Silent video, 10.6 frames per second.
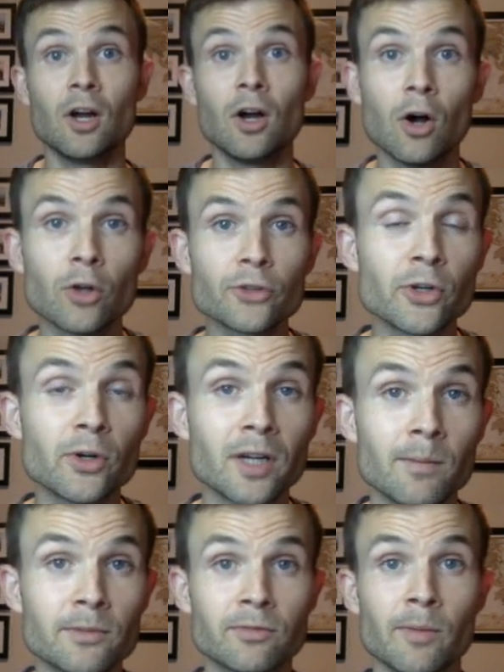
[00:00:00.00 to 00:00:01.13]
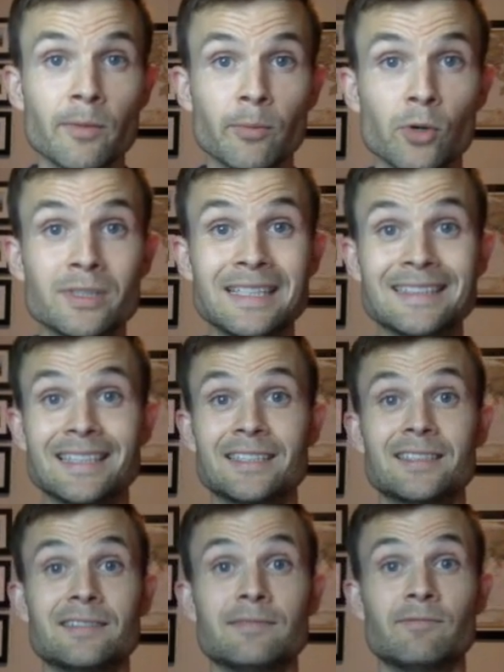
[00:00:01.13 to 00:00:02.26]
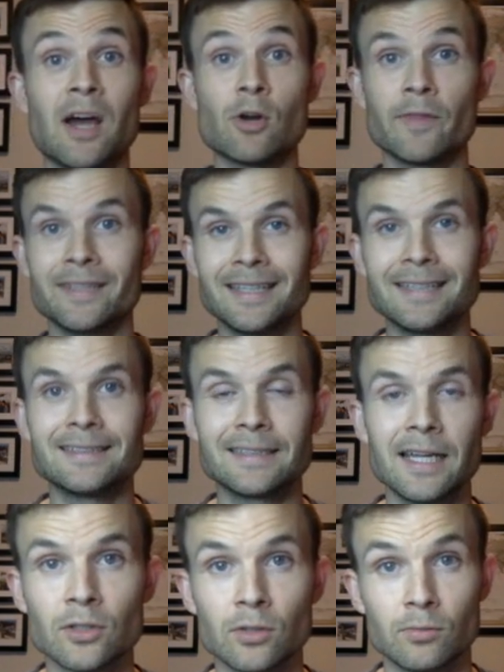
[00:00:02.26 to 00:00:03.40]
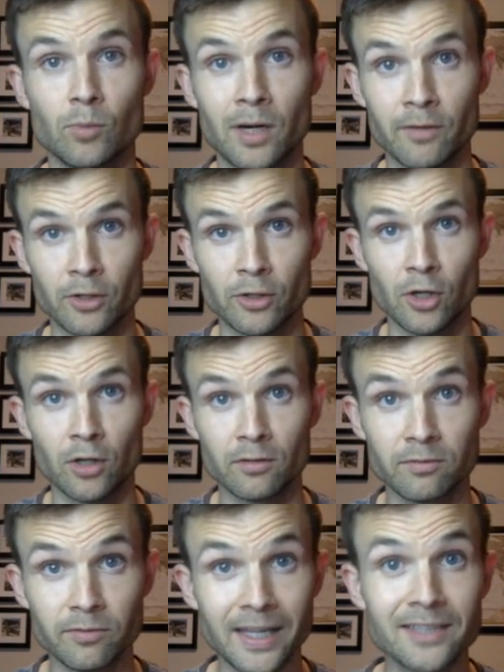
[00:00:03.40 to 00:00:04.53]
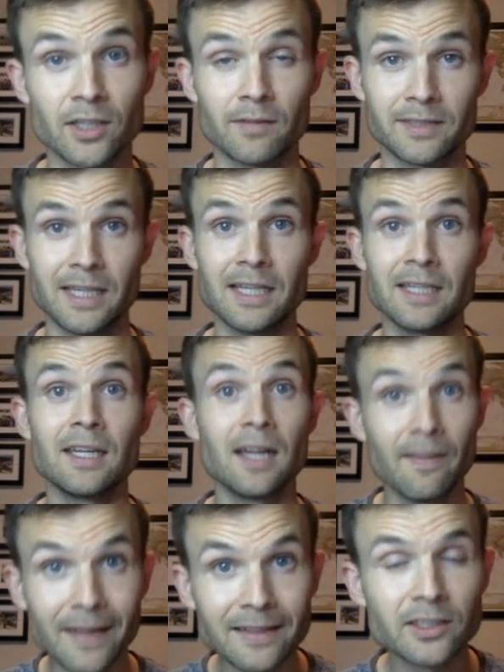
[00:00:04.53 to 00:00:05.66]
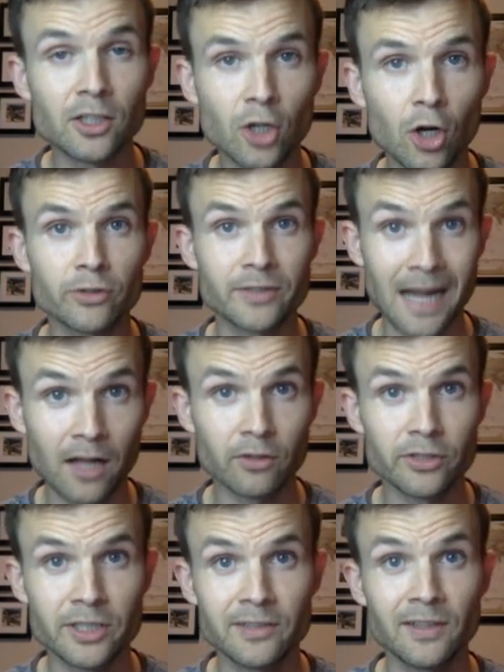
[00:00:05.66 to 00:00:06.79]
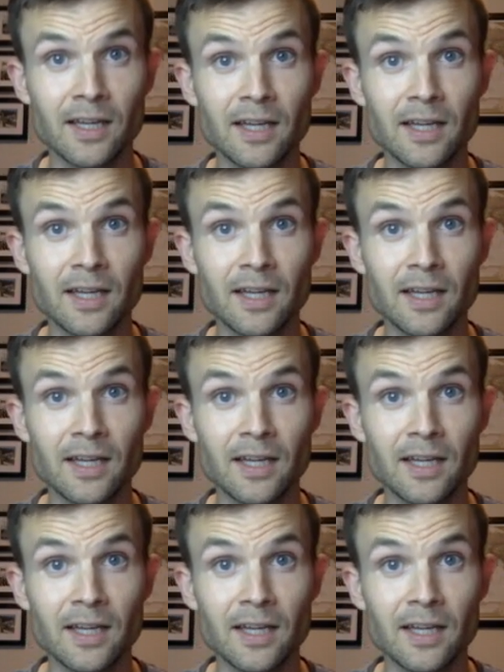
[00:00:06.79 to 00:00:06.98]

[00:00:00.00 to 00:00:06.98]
Also, it comes from the proteins that's found on the dead skin. Whenever your dog flakes off skin, that's going to cause allergies.